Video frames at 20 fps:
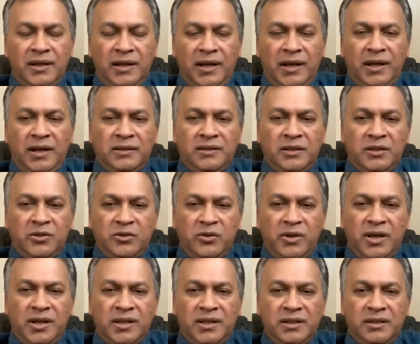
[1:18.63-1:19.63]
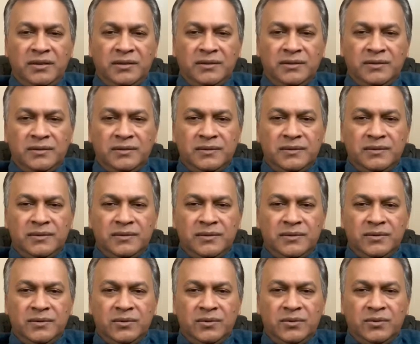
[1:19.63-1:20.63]
add the tracking
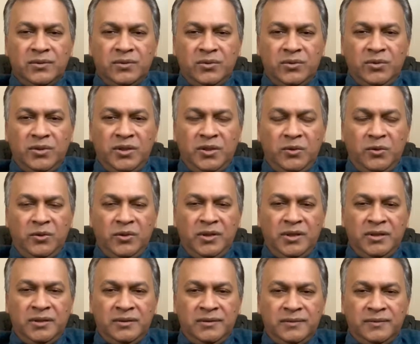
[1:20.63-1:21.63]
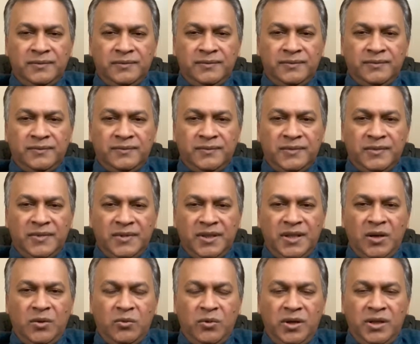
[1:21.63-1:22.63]
to the order.
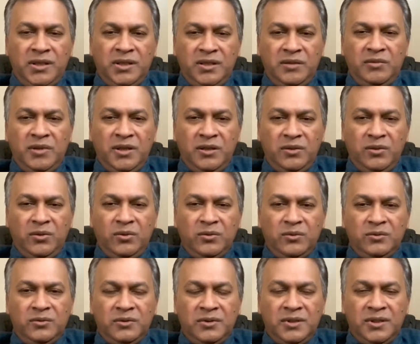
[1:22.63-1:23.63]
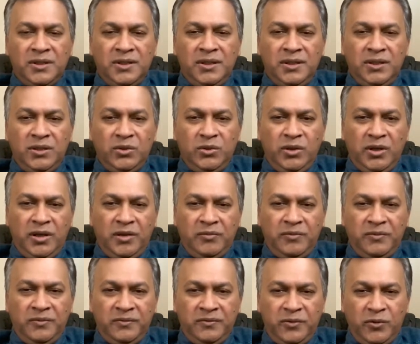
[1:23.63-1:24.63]
That way eBay knows you have
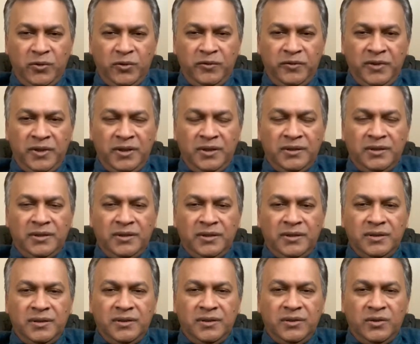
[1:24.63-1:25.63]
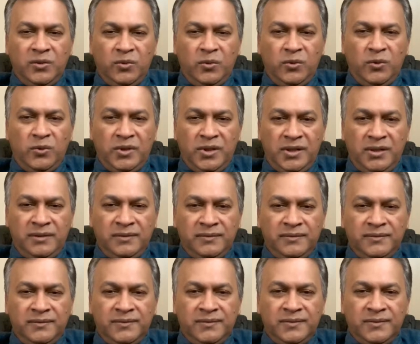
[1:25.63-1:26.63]
fulfilled the order.
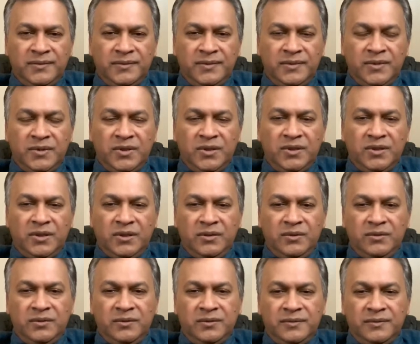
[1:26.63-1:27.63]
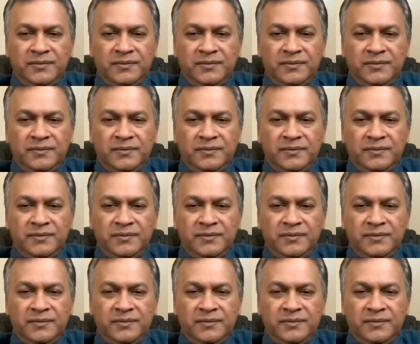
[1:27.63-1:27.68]
So